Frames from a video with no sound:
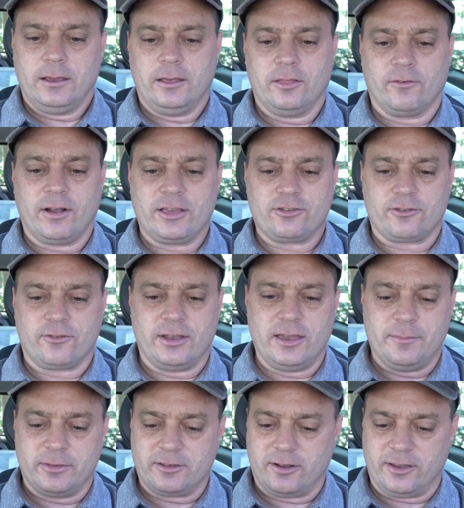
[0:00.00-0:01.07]
In the registry,
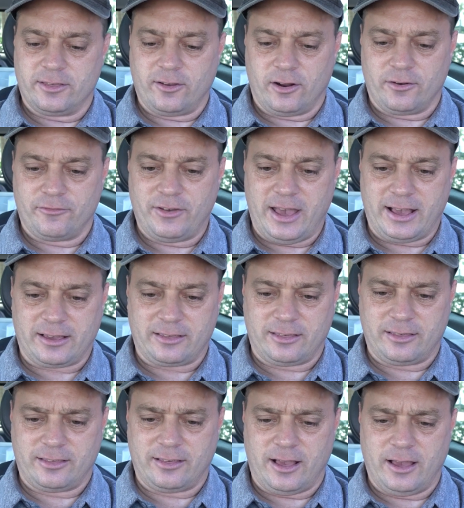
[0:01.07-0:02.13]
mysterious artifacts.